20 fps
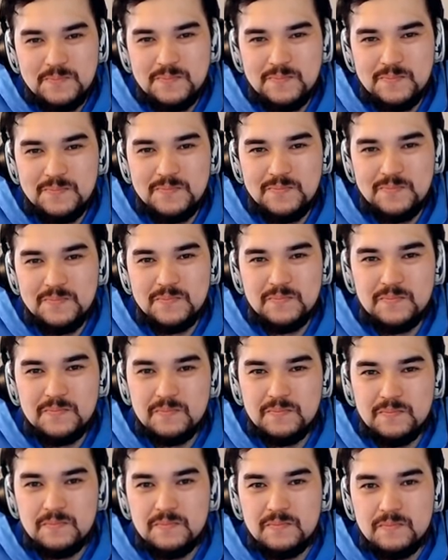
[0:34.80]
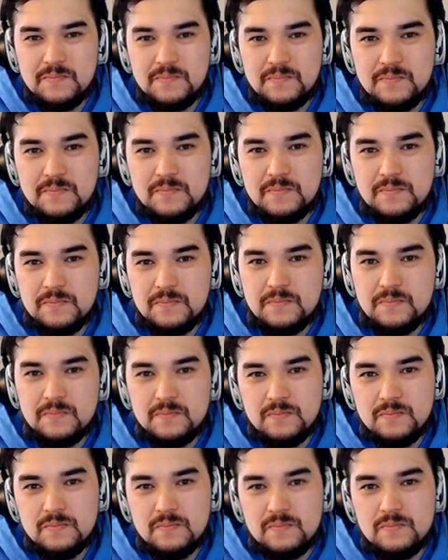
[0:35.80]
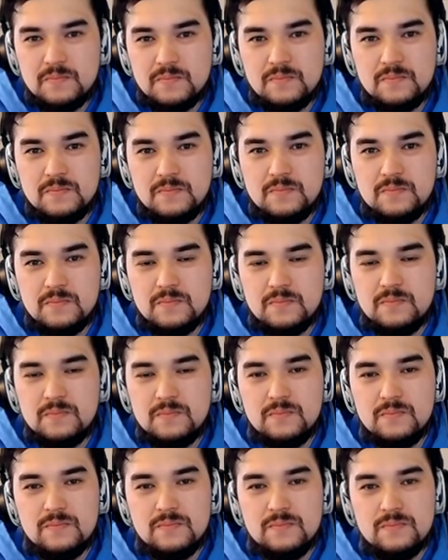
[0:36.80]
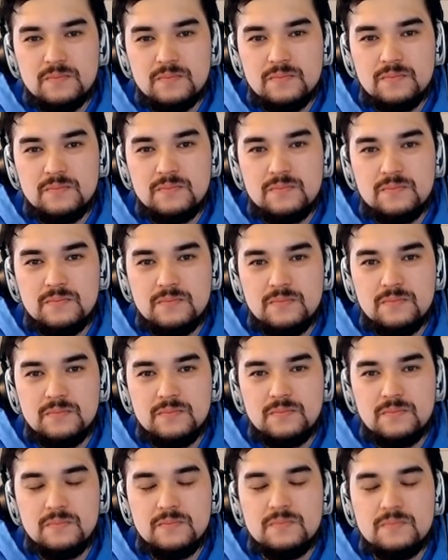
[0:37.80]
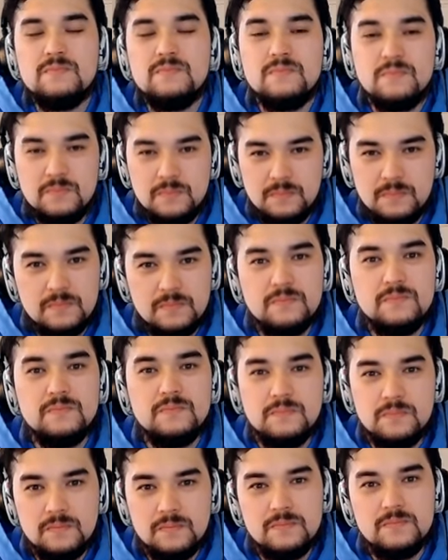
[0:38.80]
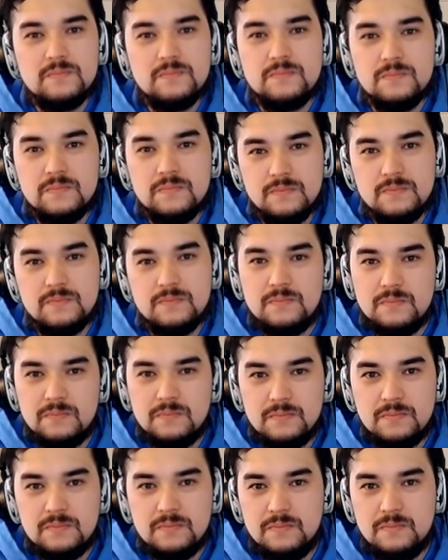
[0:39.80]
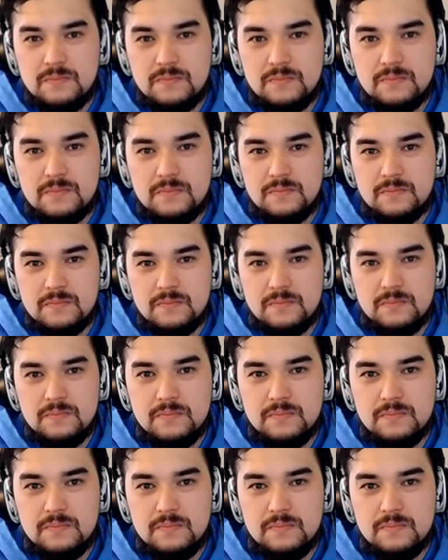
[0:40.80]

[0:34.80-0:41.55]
This person isn't speaking.